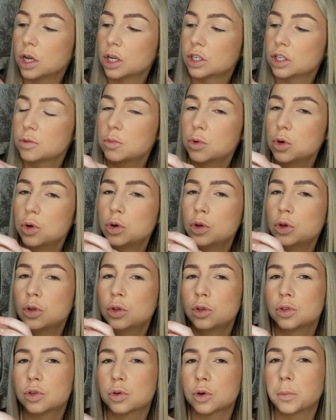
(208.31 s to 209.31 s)

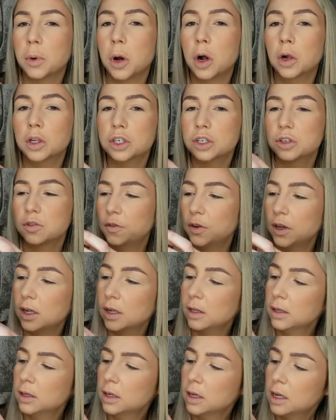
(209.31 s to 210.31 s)
smooth sort of polished
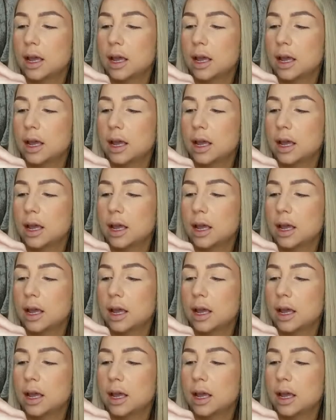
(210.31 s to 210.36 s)
feel.